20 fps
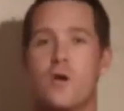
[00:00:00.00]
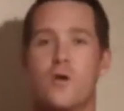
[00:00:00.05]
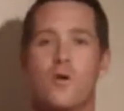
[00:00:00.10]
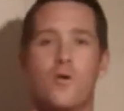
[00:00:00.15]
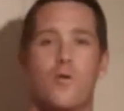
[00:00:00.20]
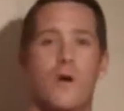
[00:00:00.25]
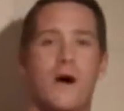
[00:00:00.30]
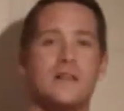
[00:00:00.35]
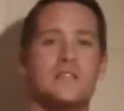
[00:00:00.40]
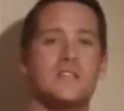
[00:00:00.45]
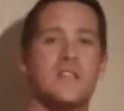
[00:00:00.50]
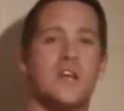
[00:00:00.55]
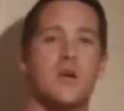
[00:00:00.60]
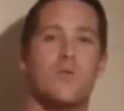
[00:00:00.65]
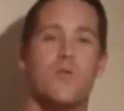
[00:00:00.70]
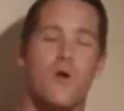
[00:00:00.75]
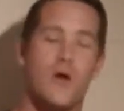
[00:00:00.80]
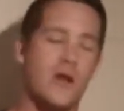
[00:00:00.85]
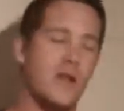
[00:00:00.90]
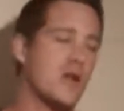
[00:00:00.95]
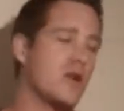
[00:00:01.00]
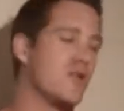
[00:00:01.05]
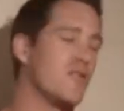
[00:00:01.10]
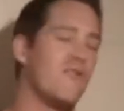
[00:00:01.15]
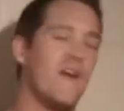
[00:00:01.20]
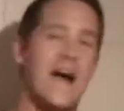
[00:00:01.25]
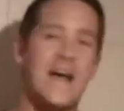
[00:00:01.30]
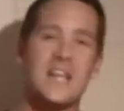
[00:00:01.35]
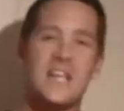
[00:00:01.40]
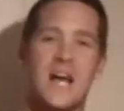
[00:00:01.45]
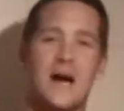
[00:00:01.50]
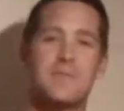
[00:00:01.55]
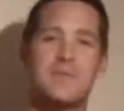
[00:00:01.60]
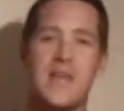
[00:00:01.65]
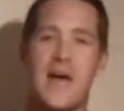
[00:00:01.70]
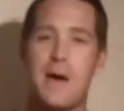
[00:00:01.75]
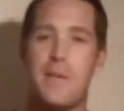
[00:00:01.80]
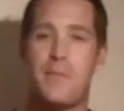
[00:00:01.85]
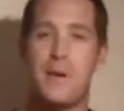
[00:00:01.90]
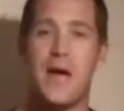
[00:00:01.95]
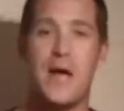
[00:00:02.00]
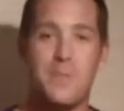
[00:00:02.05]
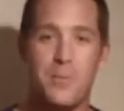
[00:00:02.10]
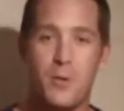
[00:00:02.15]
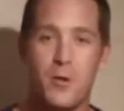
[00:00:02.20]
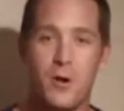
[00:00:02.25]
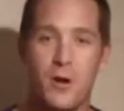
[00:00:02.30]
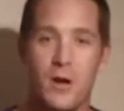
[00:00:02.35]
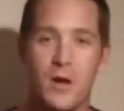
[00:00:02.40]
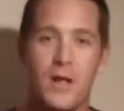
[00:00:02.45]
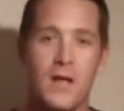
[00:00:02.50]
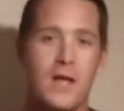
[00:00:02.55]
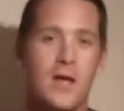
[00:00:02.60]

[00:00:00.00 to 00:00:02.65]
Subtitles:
Wesley and Woody are dividing up that paper,